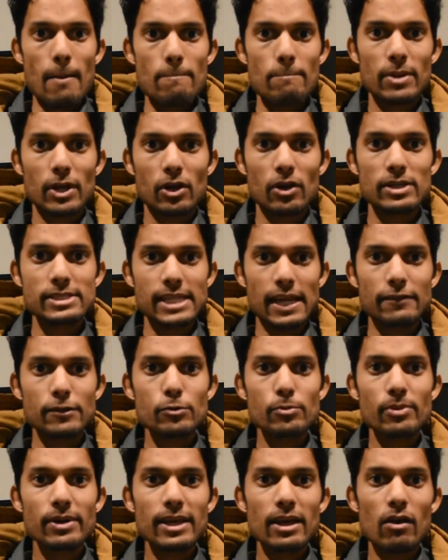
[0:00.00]
Because
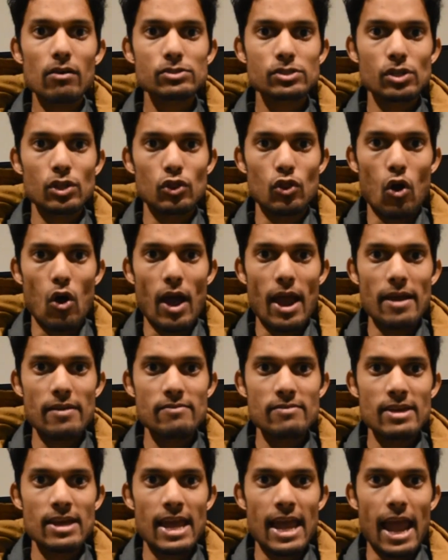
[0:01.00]
everybody else online,
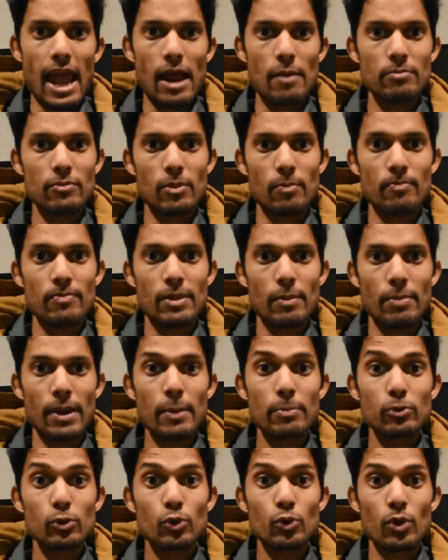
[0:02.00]
and the
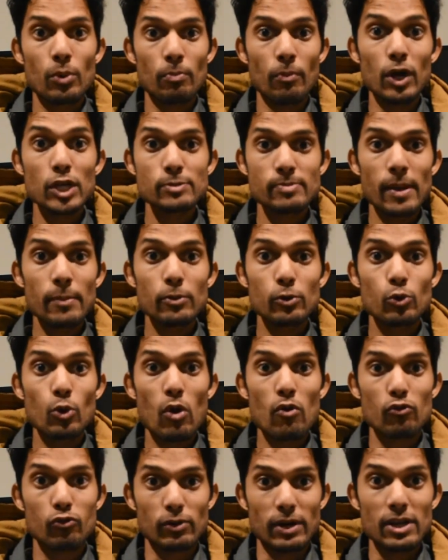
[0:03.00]
people, who, most people who
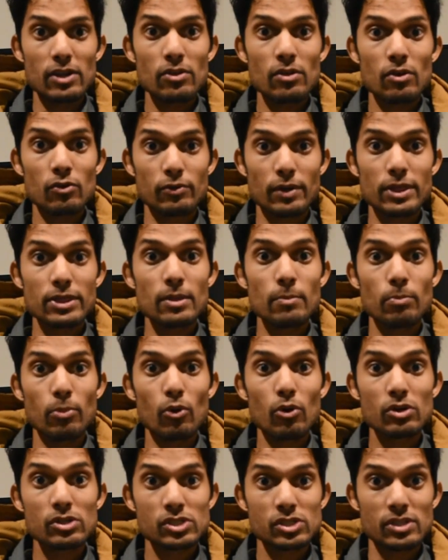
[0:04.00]
have written, written the
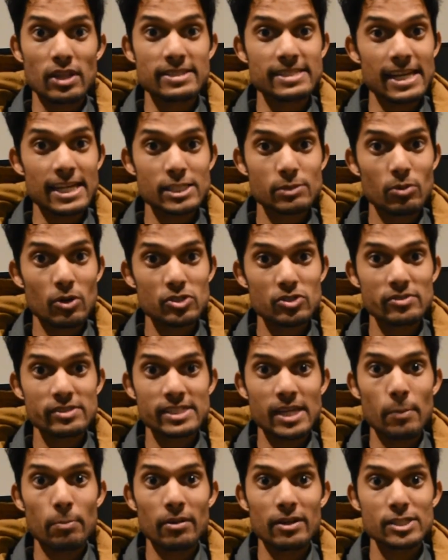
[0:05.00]
books, the textbooks on
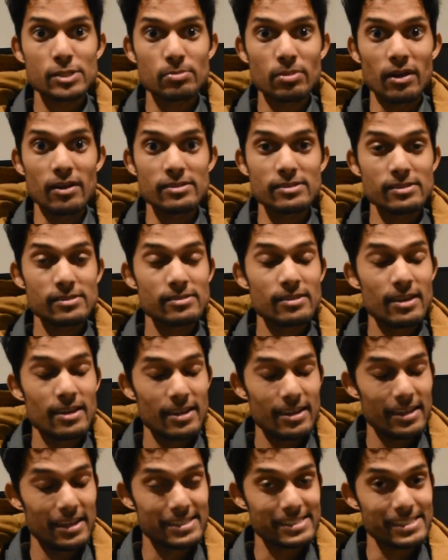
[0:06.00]
C plus plus,
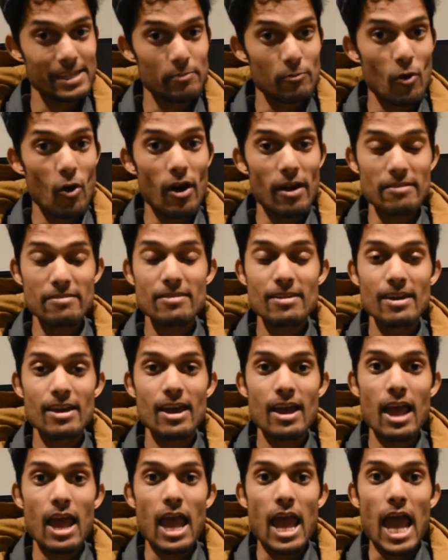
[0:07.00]
except mine,
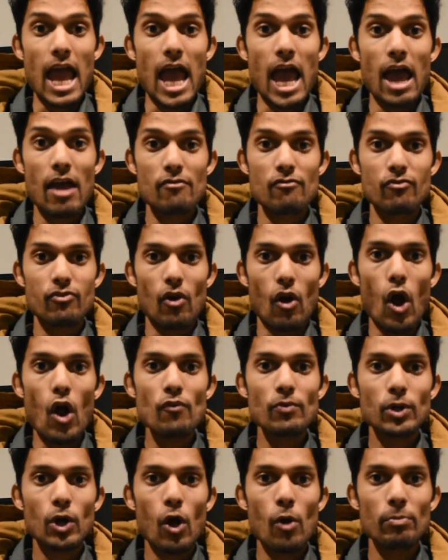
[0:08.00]
have
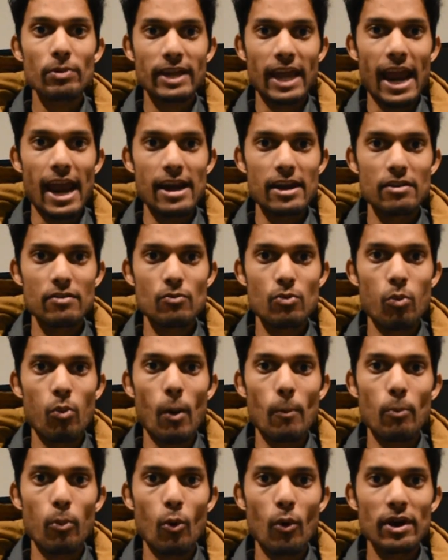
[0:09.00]
overcomplicated
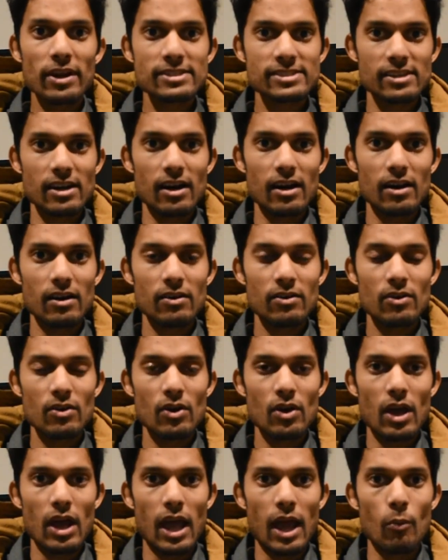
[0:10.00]
what pointers are
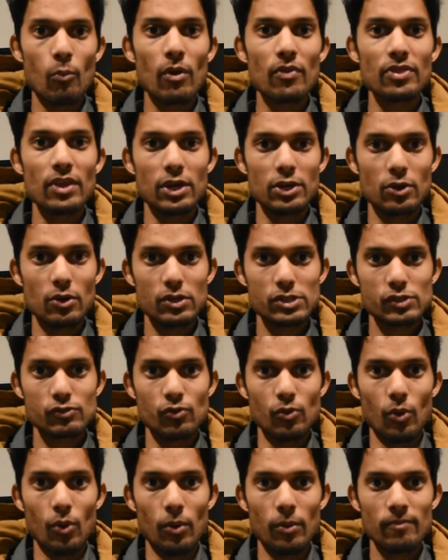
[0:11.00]
and what they're used
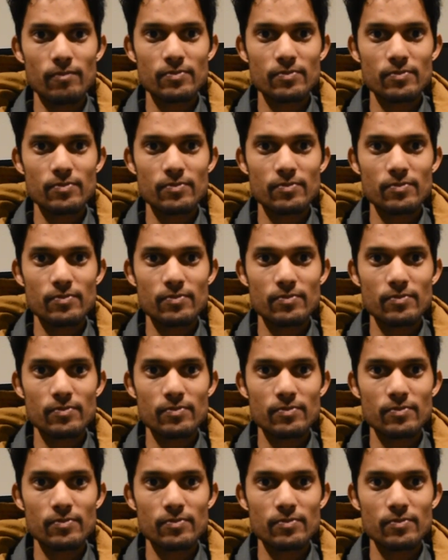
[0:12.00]
for.